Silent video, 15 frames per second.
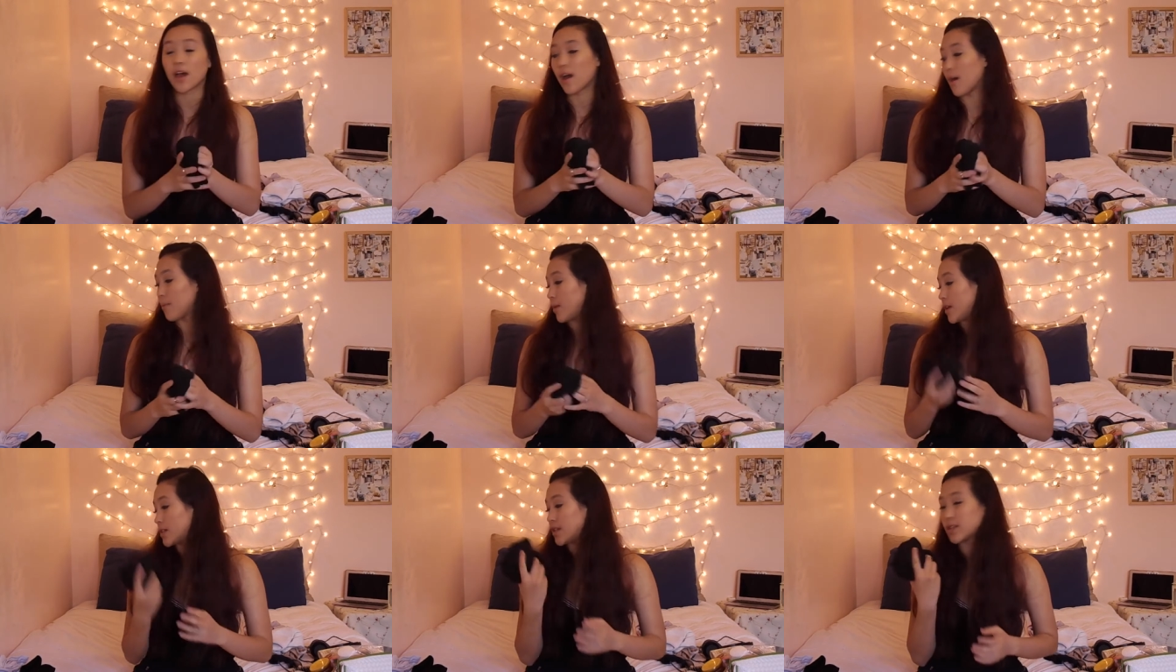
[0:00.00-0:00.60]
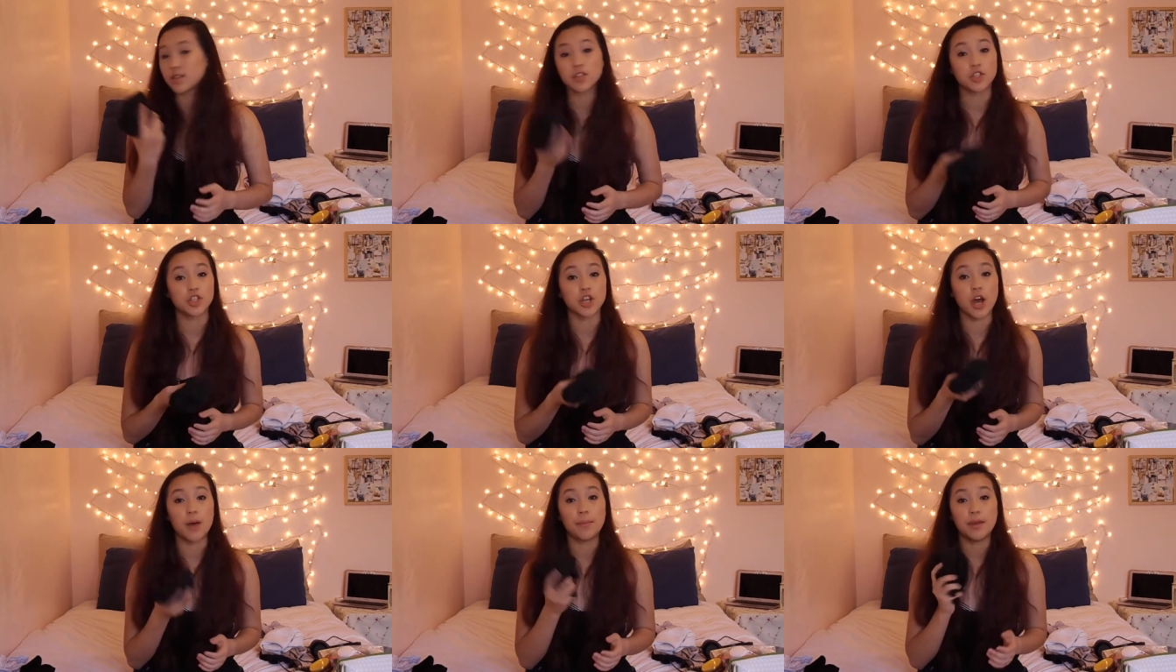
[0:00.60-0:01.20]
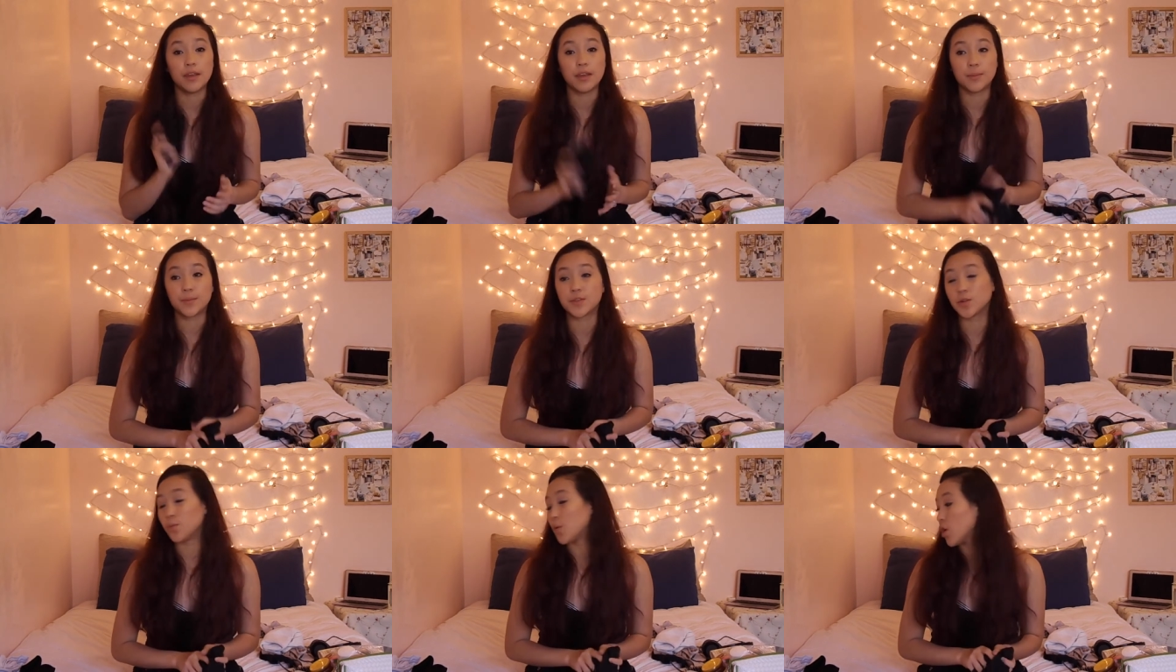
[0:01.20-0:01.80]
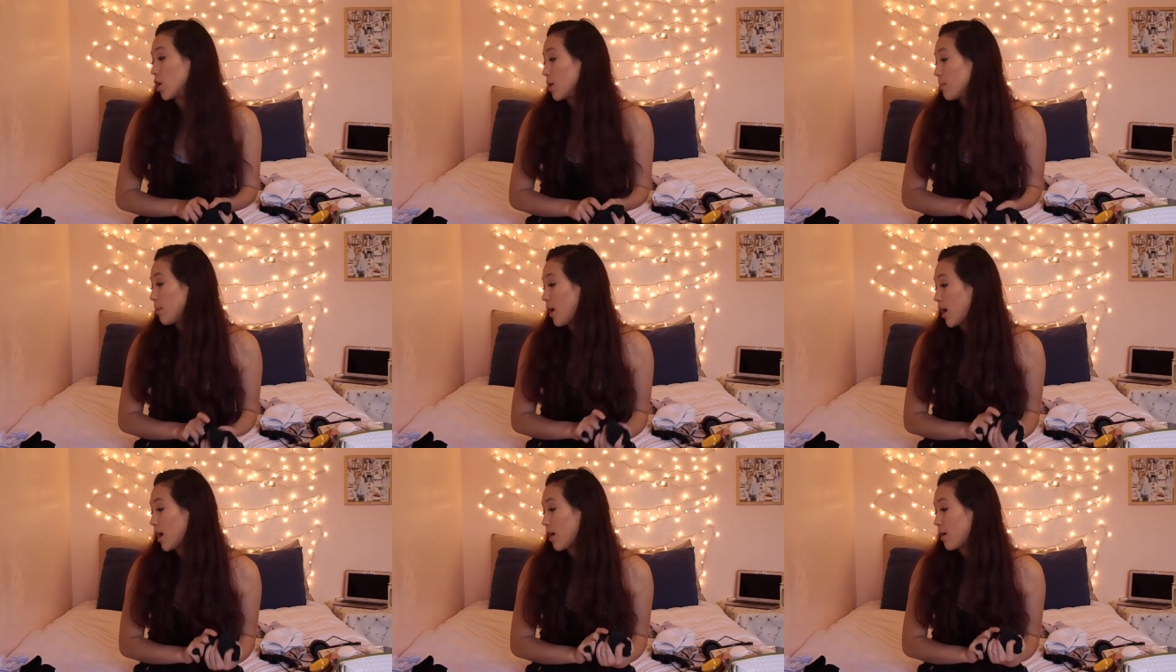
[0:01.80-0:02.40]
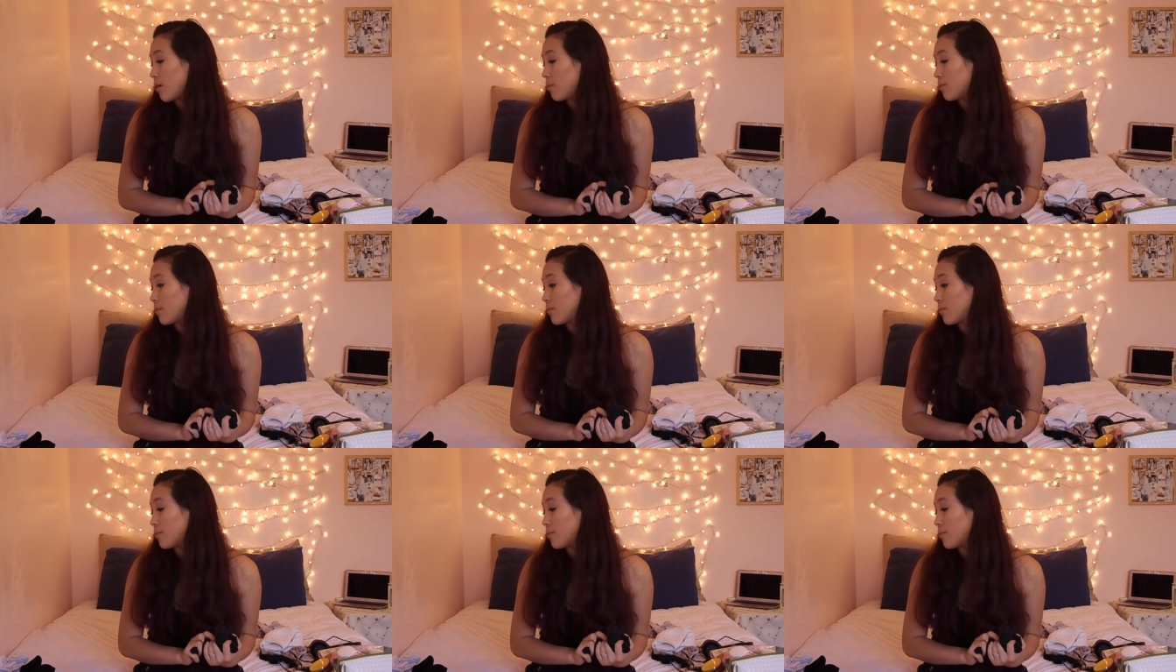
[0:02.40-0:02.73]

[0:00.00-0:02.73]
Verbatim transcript: Um, it does the job. It keeps you warm. Um,